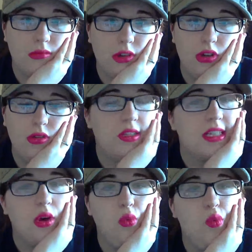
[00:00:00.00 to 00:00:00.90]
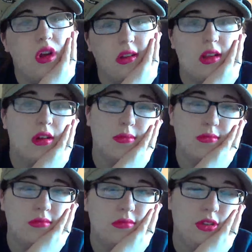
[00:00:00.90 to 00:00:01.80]
You can only set one alarm.
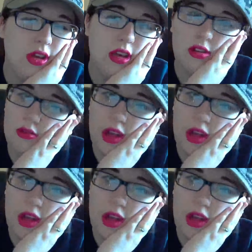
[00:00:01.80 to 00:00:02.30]
You can't do like